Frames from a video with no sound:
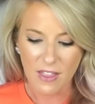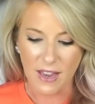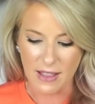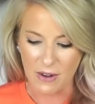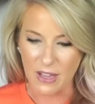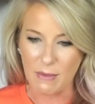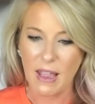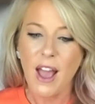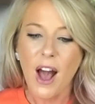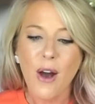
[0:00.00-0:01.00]
thing that'll get
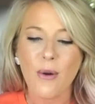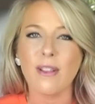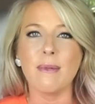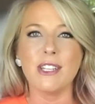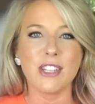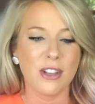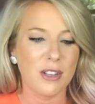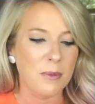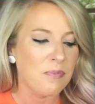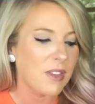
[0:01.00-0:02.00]
me. Oh, let me show
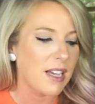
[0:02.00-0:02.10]
you.